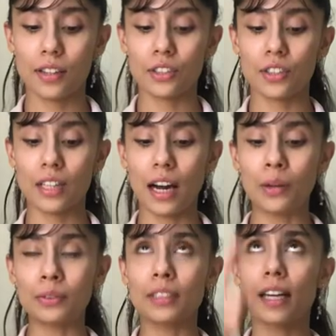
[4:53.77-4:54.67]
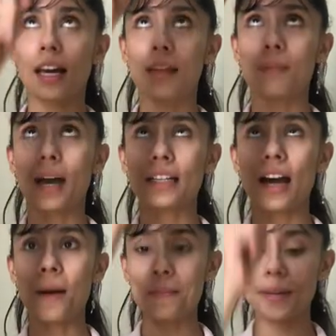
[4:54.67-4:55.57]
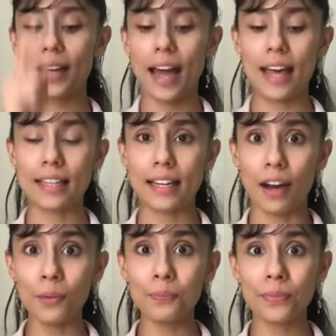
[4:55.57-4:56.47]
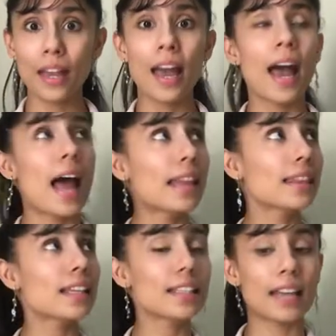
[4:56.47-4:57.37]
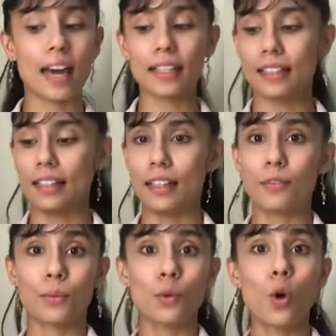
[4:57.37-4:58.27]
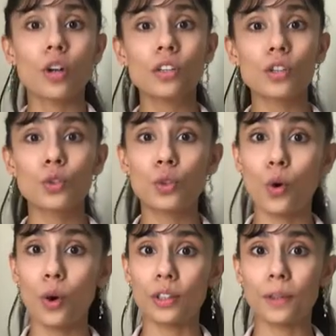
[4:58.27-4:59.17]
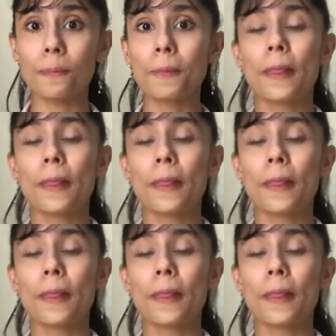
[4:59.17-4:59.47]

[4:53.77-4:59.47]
to down and back up and down and then diagonally from corner to corner.